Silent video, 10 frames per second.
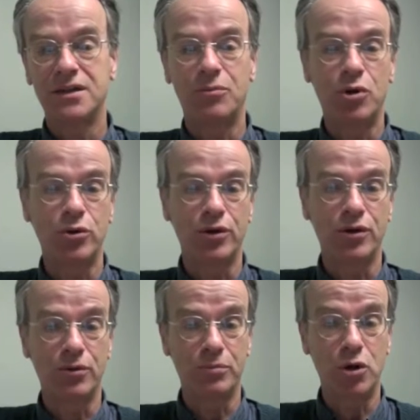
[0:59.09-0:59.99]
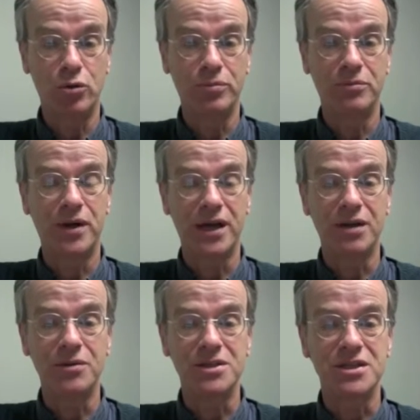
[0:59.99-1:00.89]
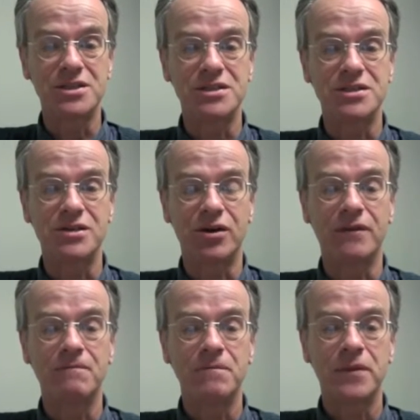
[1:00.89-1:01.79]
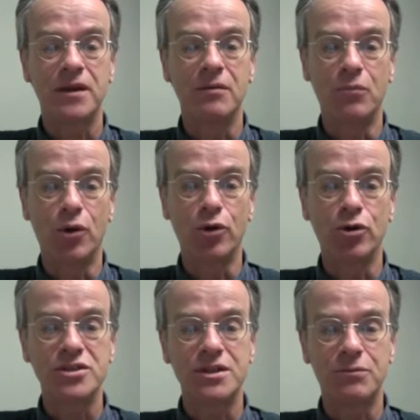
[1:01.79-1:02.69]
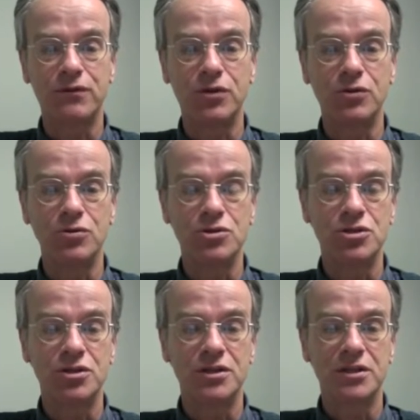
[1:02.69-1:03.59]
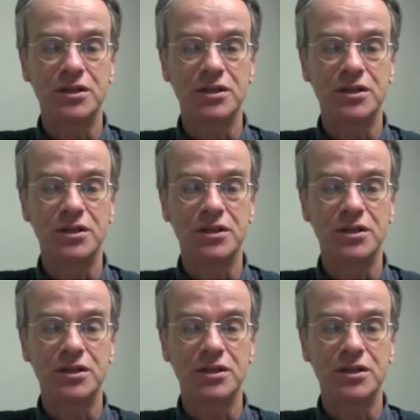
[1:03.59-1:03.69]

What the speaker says: opponent of the Pope by any means necessary. Murder, subterfuge,